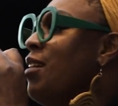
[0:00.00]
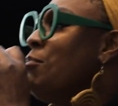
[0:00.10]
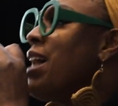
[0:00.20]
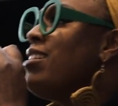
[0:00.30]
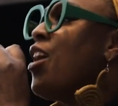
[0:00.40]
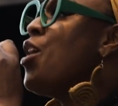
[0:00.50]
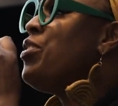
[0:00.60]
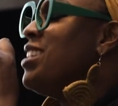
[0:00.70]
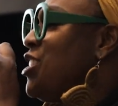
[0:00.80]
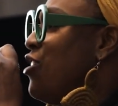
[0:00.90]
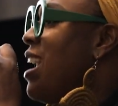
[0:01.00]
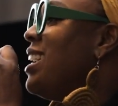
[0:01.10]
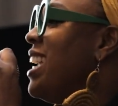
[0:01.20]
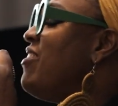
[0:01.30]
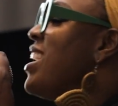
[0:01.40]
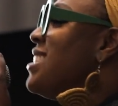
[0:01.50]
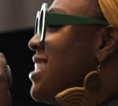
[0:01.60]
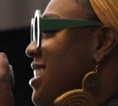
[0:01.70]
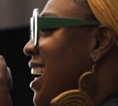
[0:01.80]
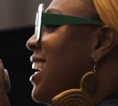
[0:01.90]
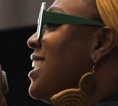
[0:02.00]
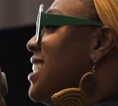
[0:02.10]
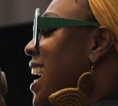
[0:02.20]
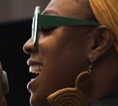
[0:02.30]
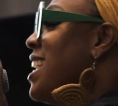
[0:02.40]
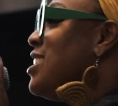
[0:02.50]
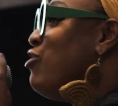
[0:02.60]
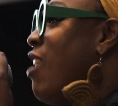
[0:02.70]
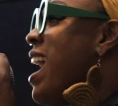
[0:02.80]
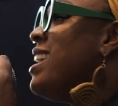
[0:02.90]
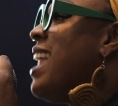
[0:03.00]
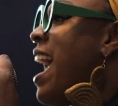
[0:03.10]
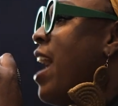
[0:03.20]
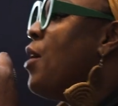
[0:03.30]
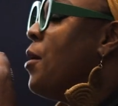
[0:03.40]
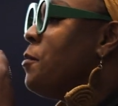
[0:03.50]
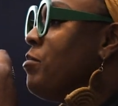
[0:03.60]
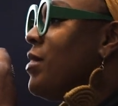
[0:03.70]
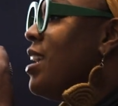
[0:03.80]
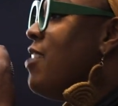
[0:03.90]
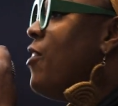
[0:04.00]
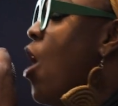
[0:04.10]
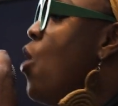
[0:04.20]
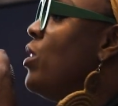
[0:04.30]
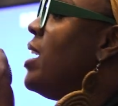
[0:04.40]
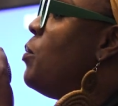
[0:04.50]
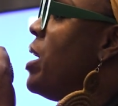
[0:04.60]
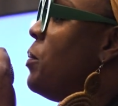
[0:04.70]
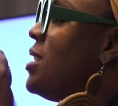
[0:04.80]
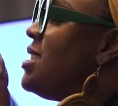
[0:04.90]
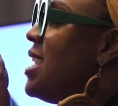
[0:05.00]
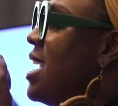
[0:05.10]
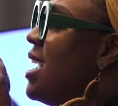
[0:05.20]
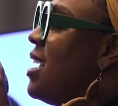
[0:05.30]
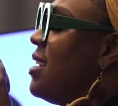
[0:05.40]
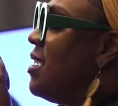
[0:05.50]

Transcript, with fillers: Mother Earth is trying to give us a second chance right now. If only we would see it,